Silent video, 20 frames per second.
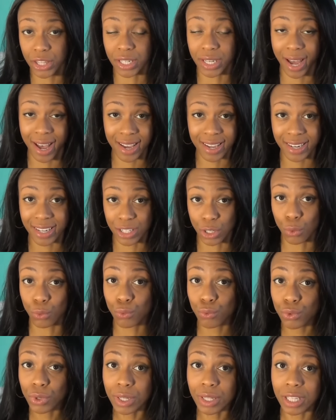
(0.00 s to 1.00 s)
The diet is a
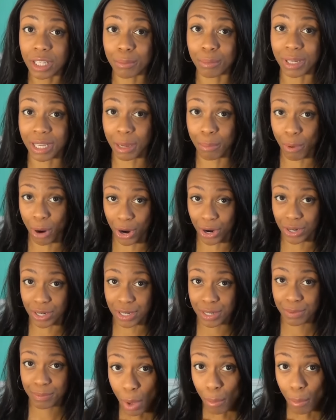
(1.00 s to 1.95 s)
really big part.